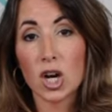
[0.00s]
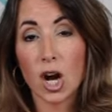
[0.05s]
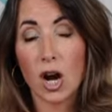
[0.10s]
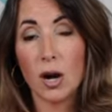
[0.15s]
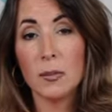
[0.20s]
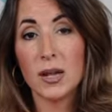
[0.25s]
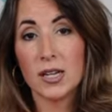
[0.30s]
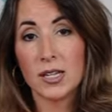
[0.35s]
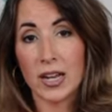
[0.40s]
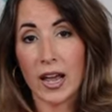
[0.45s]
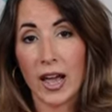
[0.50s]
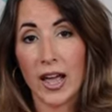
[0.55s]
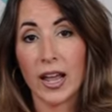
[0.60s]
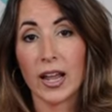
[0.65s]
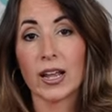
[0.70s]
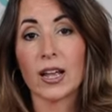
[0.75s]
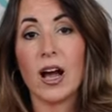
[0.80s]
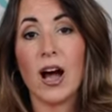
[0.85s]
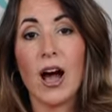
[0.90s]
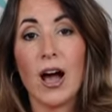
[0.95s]
garment
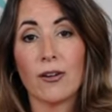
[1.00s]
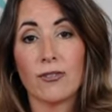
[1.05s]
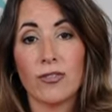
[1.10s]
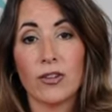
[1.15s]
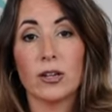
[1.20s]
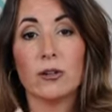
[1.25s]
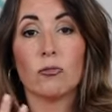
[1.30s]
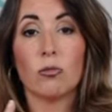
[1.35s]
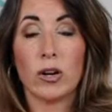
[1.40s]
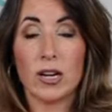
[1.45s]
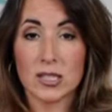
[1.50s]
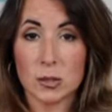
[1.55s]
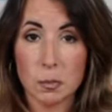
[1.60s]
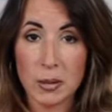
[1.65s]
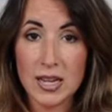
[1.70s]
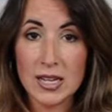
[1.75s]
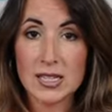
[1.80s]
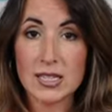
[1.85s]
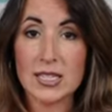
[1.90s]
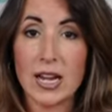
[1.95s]
dyeing, often when it's
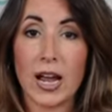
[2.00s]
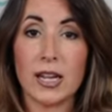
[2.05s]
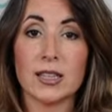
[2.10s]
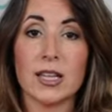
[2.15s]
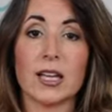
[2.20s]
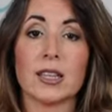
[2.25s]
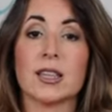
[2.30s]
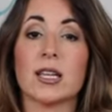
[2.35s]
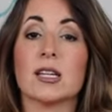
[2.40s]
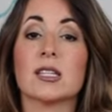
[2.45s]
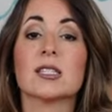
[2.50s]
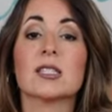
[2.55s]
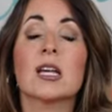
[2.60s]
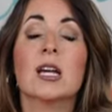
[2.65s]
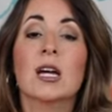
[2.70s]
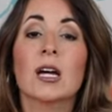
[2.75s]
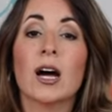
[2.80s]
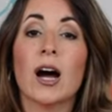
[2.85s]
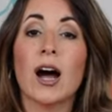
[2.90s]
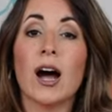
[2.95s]
piece dyed like this,
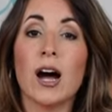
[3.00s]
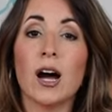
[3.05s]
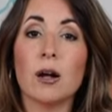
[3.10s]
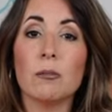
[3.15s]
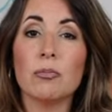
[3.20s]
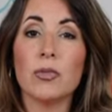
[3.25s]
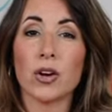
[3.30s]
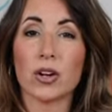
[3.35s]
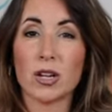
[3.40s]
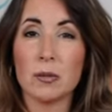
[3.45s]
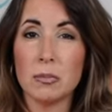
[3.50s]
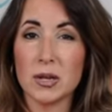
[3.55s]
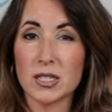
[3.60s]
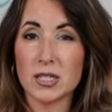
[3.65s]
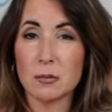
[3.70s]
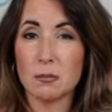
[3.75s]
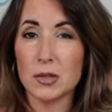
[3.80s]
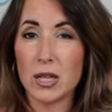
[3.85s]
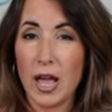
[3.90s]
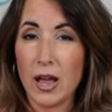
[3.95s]
um, there can be
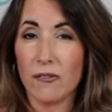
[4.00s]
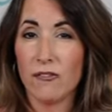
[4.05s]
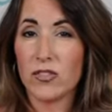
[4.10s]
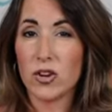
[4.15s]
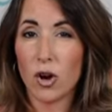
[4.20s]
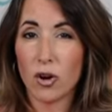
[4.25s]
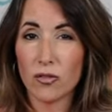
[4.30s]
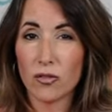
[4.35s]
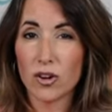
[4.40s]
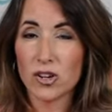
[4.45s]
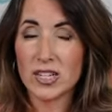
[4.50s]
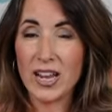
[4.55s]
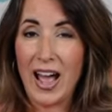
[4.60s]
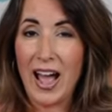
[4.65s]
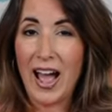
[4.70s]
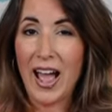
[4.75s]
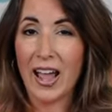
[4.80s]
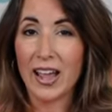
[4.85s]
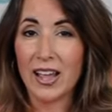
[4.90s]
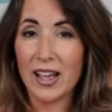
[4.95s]
some leftover
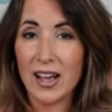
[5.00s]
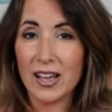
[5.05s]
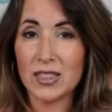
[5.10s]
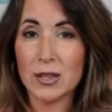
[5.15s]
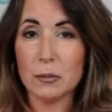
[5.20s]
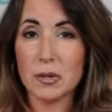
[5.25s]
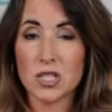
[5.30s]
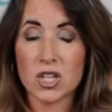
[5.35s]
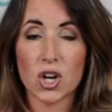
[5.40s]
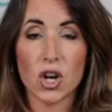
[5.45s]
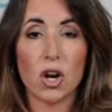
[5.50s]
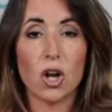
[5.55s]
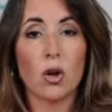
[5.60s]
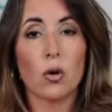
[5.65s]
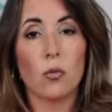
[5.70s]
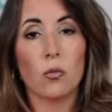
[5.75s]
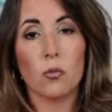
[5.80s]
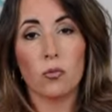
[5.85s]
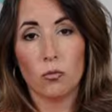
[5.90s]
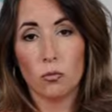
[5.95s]
dye on the
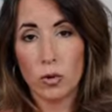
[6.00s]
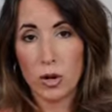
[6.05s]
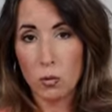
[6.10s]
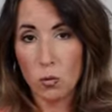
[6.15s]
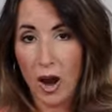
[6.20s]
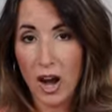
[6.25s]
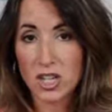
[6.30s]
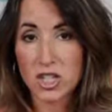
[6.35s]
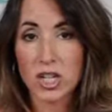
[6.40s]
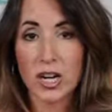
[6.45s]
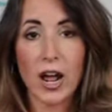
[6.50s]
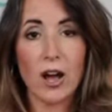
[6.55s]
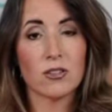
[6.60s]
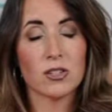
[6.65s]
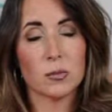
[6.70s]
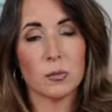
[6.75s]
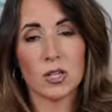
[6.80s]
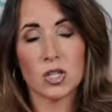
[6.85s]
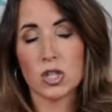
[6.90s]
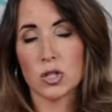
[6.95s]
material. We wash it out
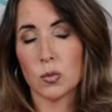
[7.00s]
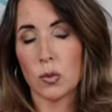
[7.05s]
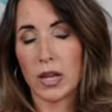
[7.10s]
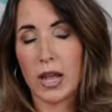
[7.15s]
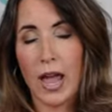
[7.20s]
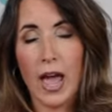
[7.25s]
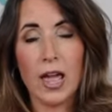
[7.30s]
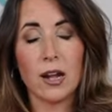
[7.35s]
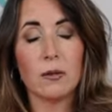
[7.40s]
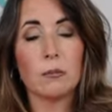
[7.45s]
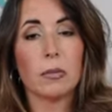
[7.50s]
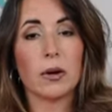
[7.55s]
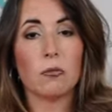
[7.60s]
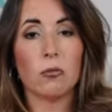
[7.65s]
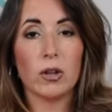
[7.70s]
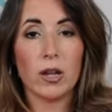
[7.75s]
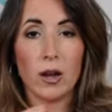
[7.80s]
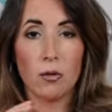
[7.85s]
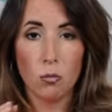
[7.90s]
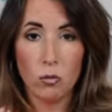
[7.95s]
as much as we can, but
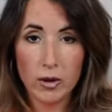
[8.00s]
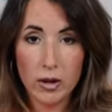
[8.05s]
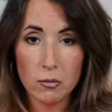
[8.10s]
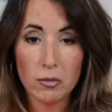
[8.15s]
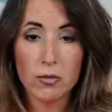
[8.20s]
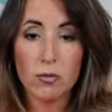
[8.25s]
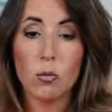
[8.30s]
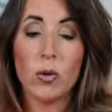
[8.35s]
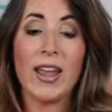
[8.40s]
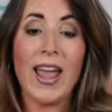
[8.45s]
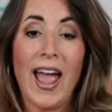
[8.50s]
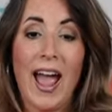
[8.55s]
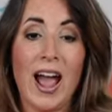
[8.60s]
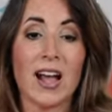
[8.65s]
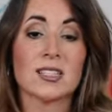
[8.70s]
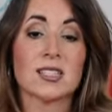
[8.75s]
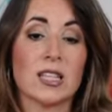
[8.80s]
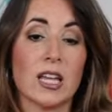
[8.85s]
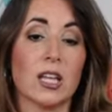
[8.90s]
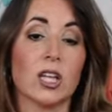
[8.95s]
we, we, we
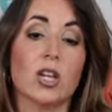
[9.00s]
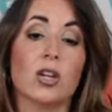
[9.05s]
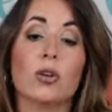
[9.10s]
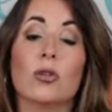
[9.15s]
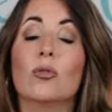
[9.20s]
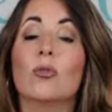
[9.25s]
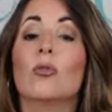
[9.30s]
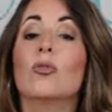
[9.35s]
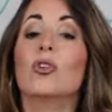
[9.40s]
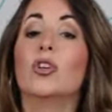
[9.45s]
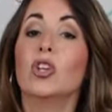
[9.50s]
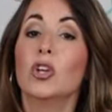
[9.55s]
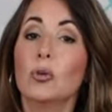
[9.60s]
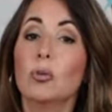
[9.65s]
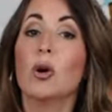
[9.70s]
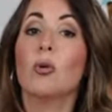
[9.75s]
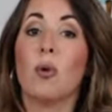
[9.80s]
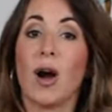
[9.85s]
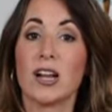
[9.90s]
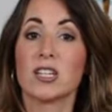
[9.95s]
ask that you, you
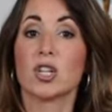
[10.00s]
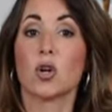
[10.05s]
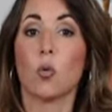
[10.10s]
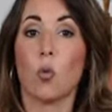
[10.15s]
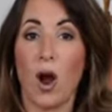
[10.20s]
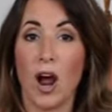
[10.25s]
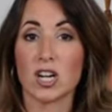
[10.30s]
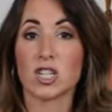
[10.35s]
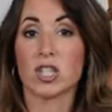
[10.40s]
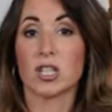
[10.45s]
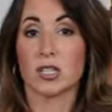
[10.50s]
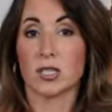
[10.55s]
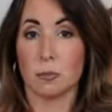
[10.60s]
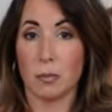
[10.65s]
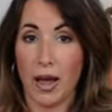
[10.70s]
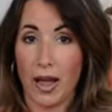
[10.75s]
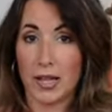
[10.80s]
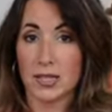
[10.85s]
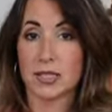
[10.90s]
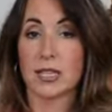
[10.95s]
will want to wash this
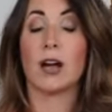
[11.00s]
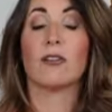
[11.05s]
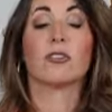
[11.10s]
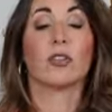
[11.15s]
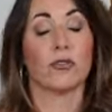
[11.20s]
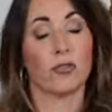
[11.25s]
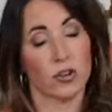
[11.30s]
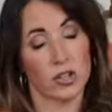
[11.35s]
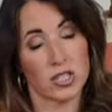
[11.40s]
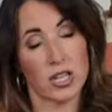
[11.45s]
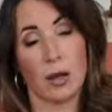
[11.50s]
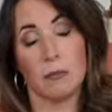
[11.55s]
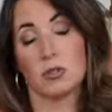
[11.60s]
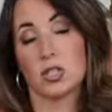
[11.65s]
by itself the first time,